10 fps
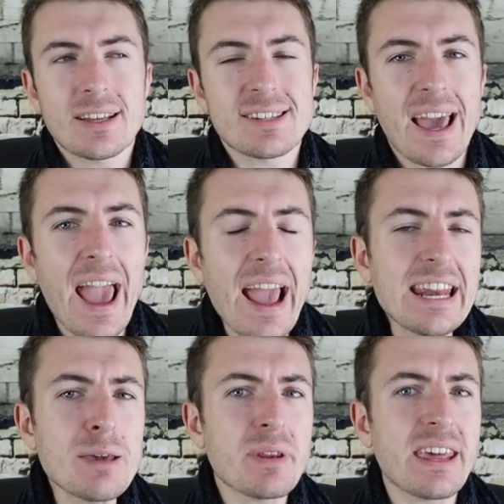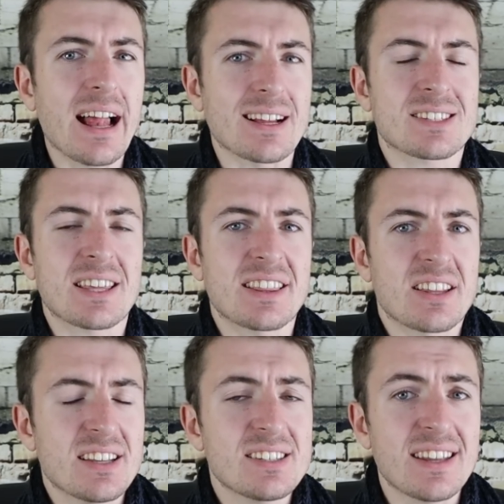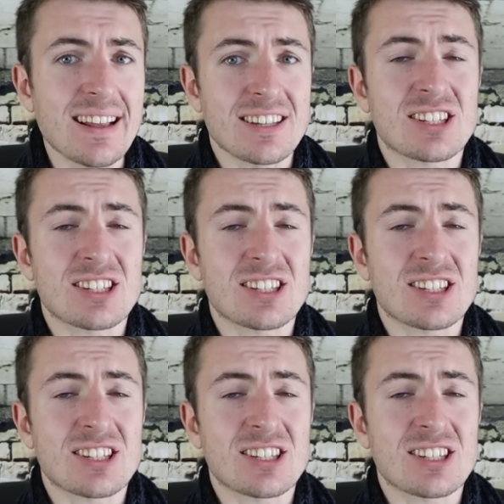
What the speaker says: Does anybody else think that this deal